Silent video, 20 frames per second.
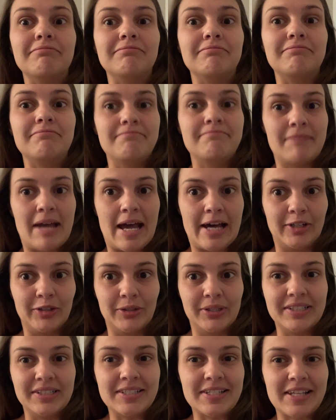matter
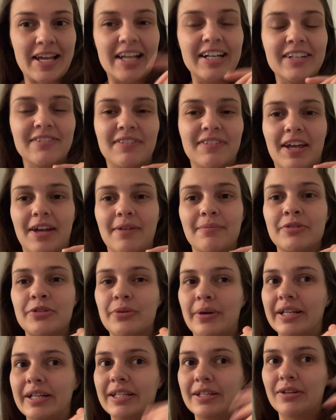inside of them. So
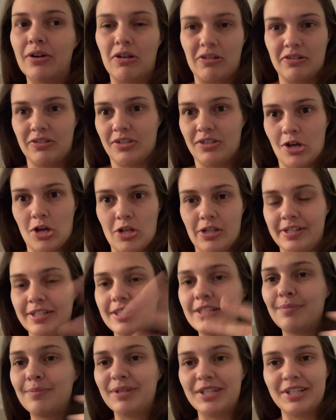I did all
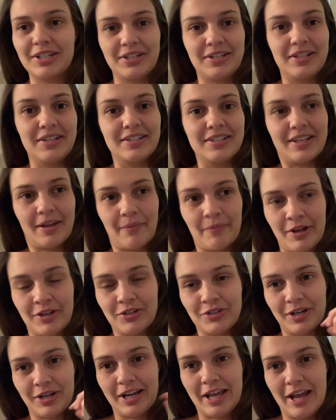solids because I'm not
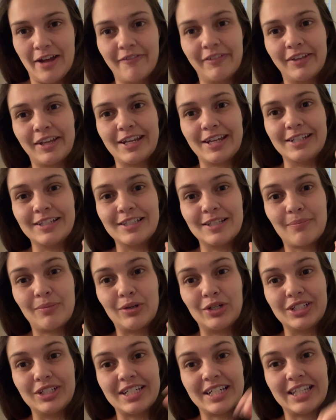trying to have the kids
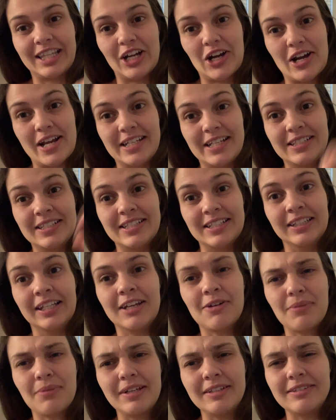put their hands in
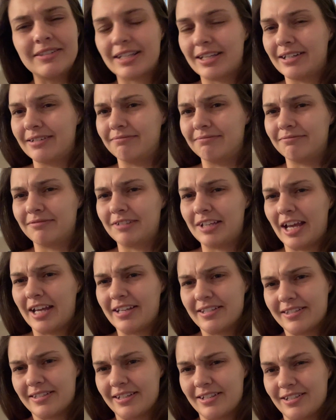liquids, and
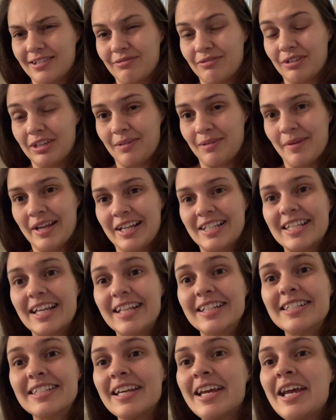gas doesn't really make
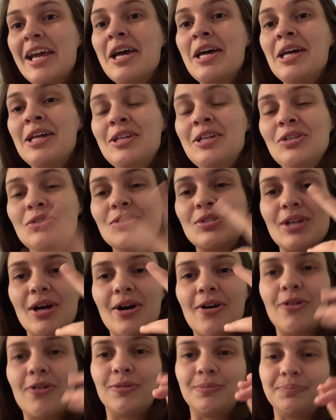sense.
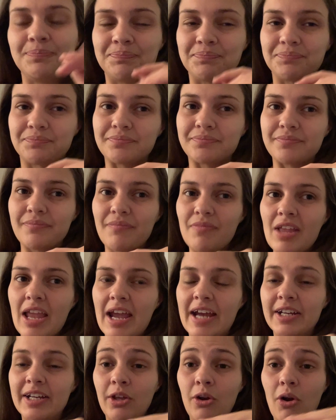So
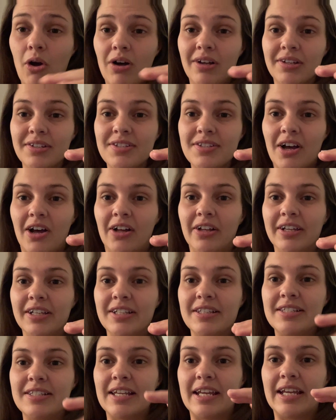I did all
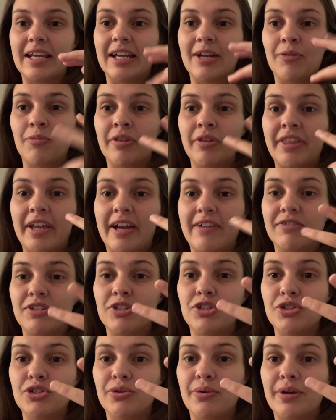solids, and what they have to
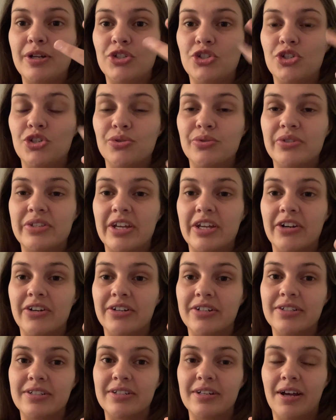do is use
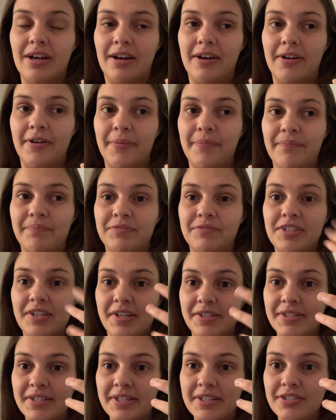their
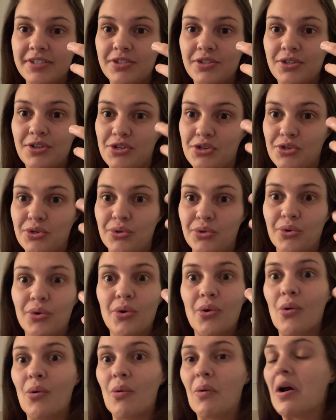senses
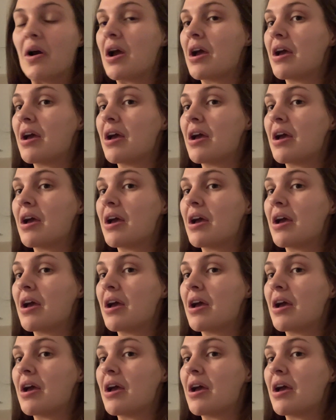to